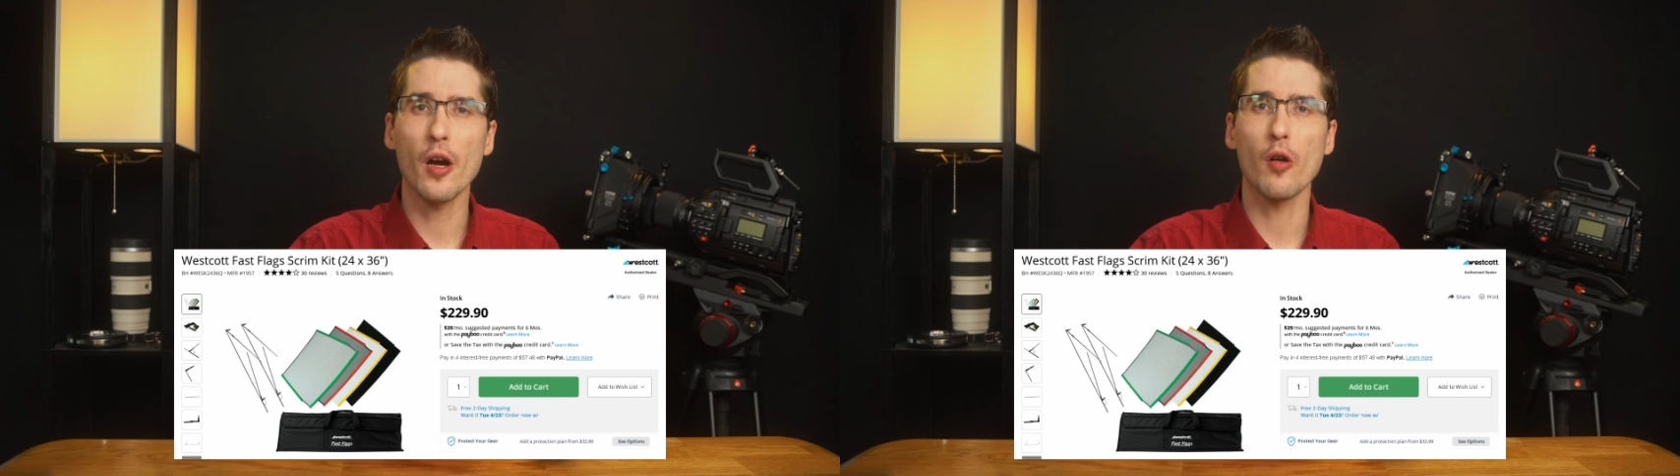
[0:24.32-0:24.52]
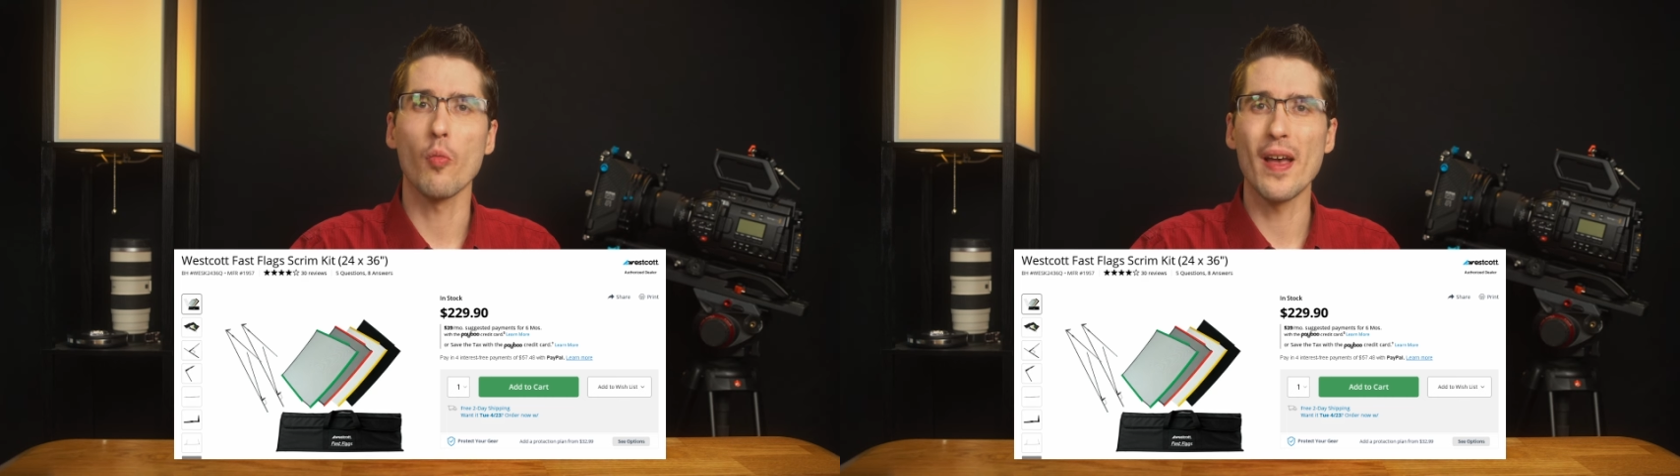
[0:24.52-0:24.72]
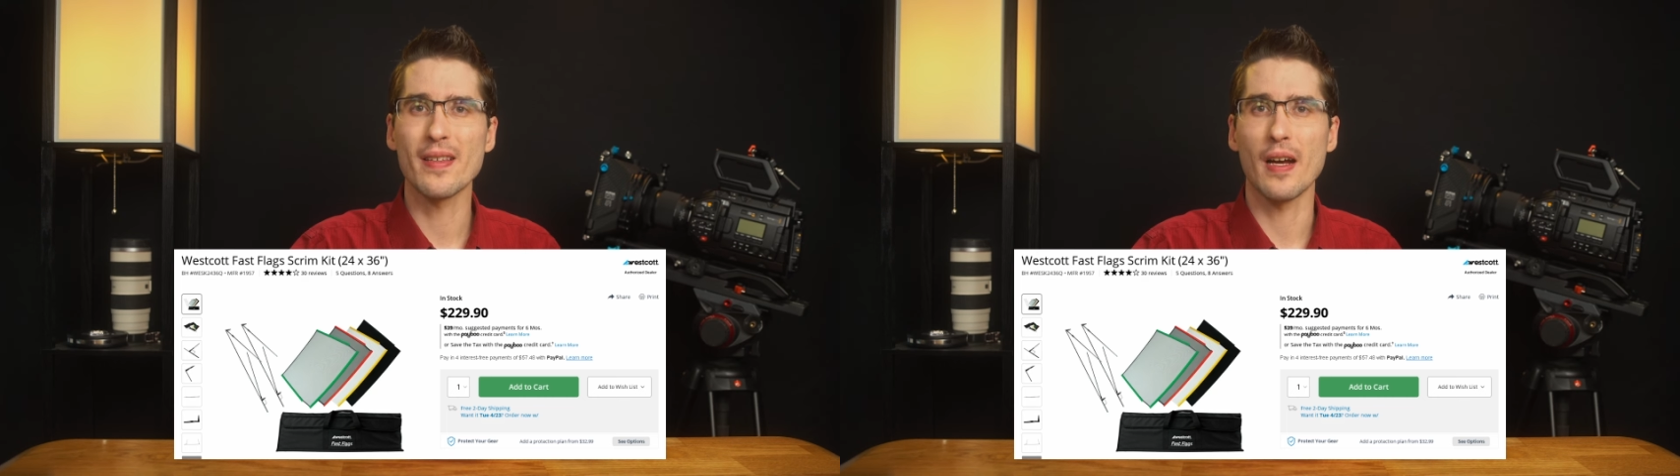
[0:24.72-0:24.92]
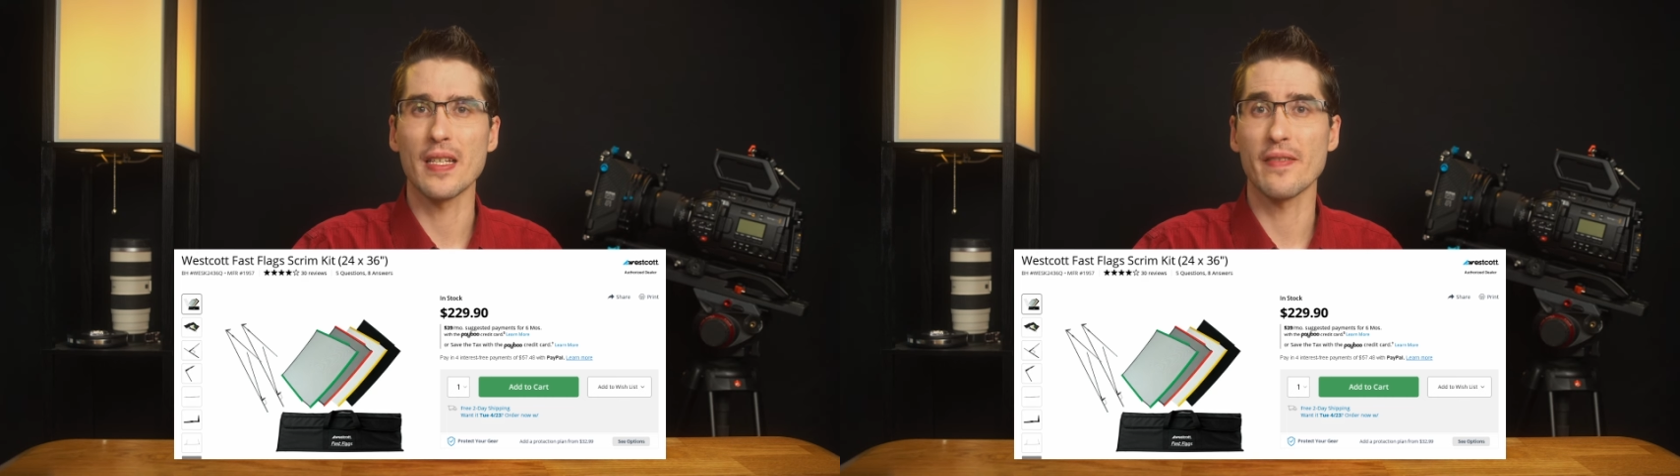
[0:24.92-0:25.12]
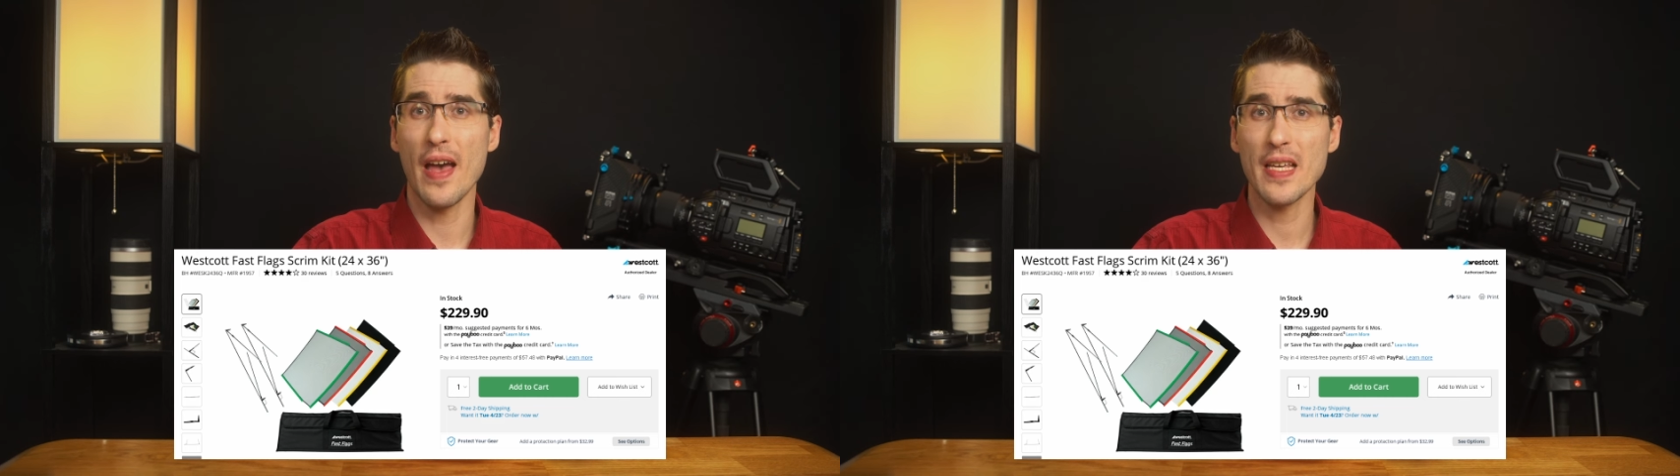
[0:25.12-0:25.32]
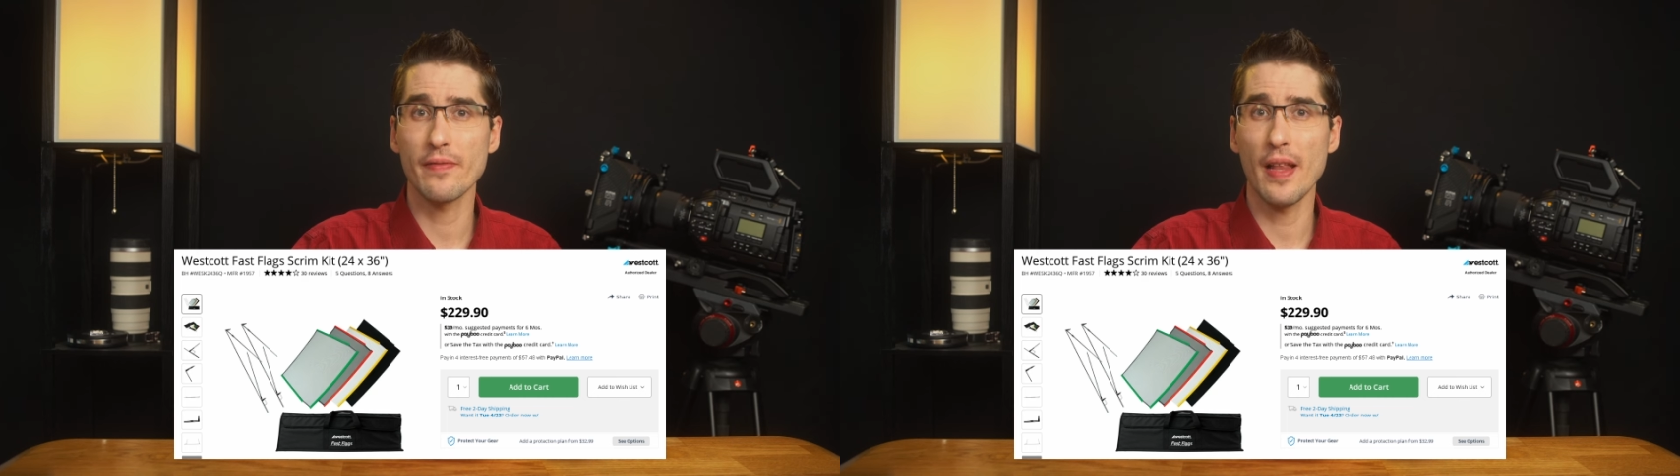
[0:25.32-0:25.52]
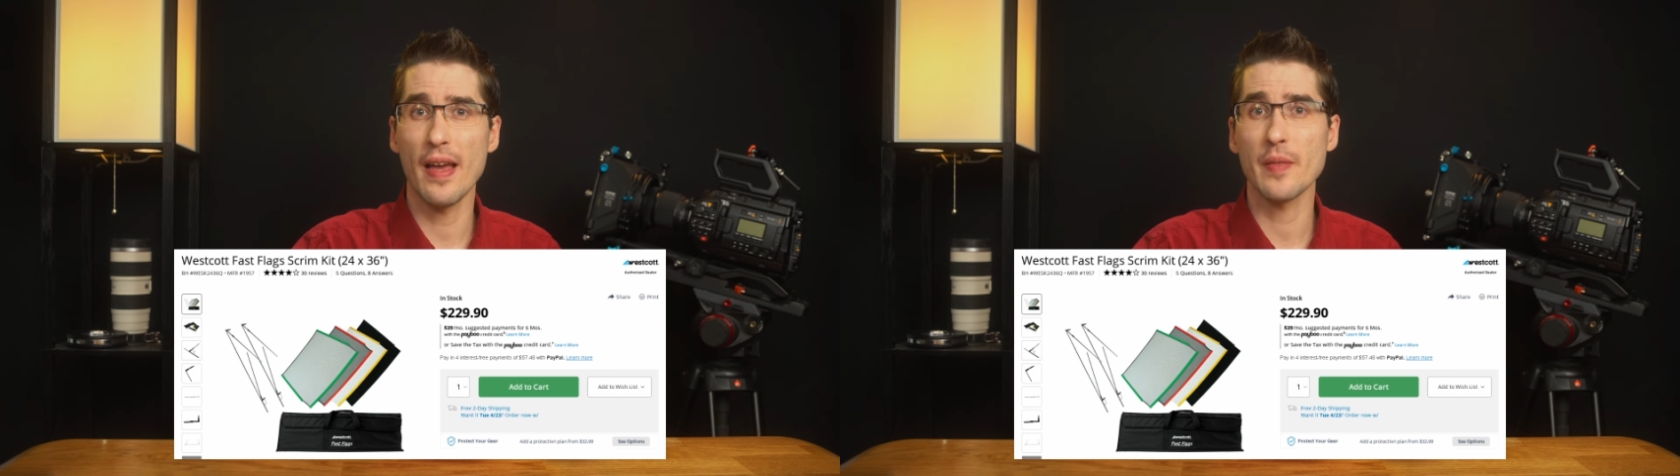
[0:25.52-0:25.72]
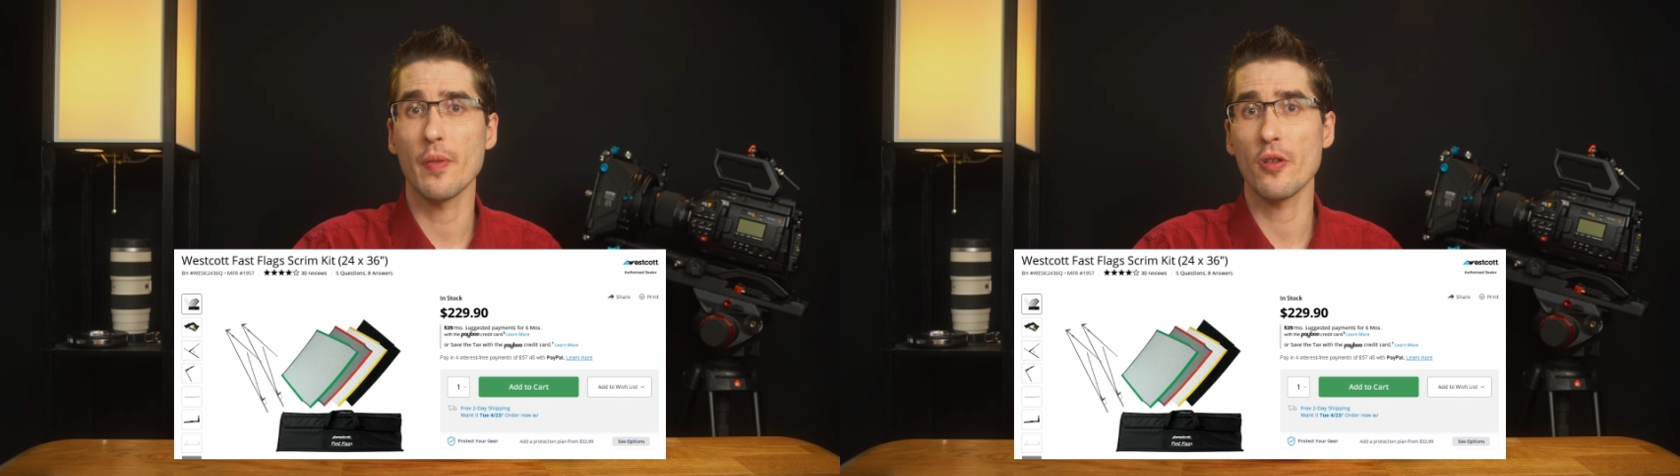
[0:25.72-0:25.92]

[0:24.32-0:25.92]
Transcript: are Westcott's Fast Flags,